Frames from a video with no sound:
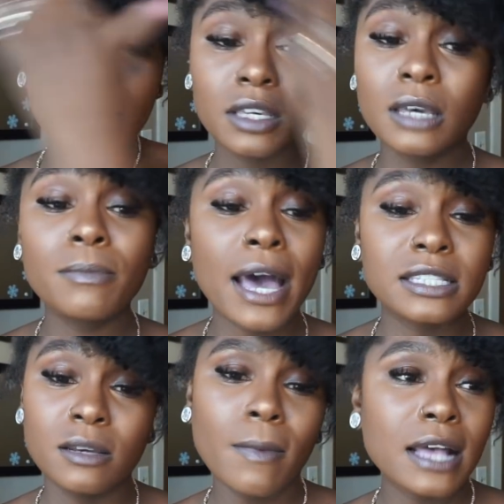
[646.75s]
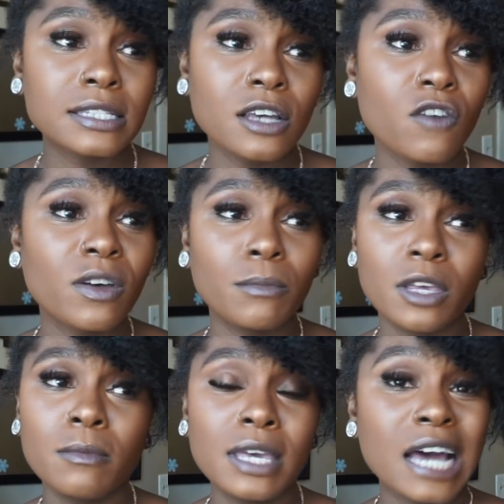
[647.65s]
get back to myself and
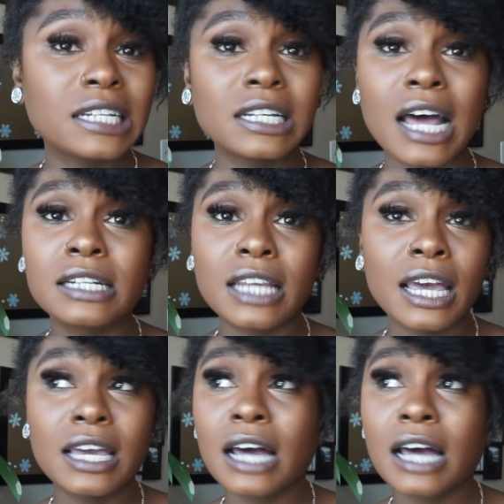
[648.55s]
be me. I did not date.